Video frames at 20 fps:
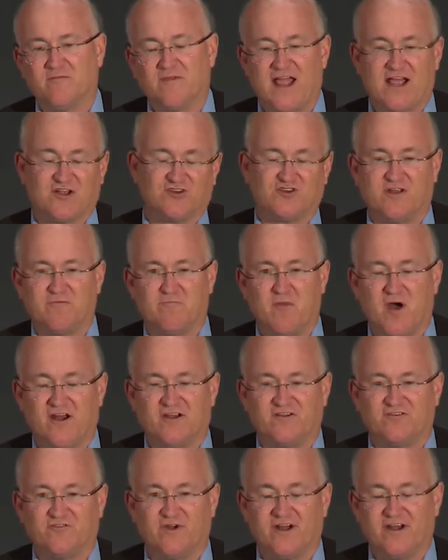actually
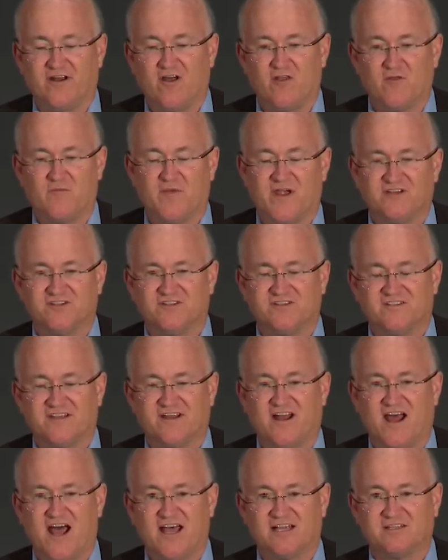monitoring all the patients
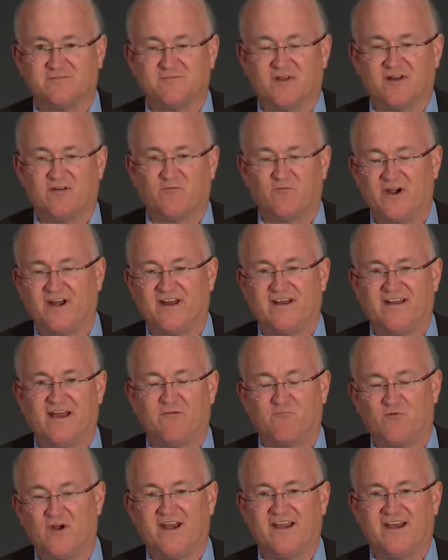in a hospital, running,
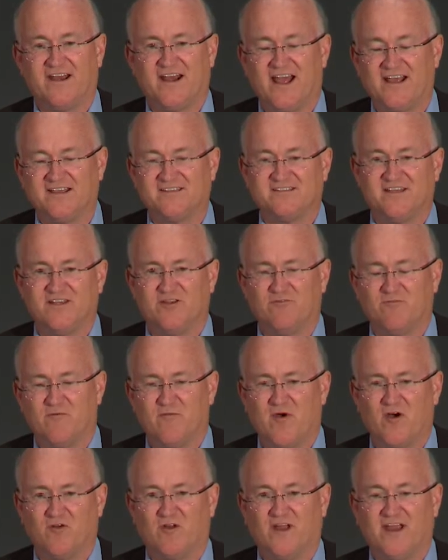running an ICU
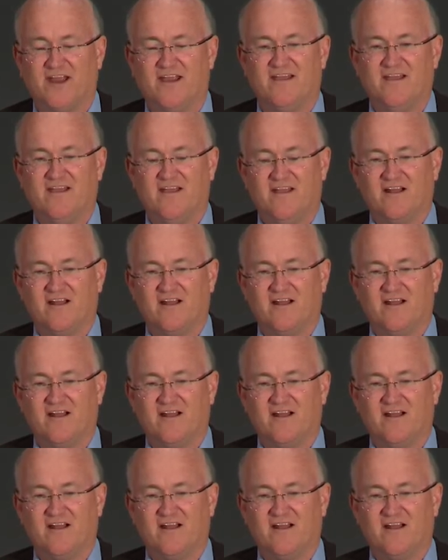remotely,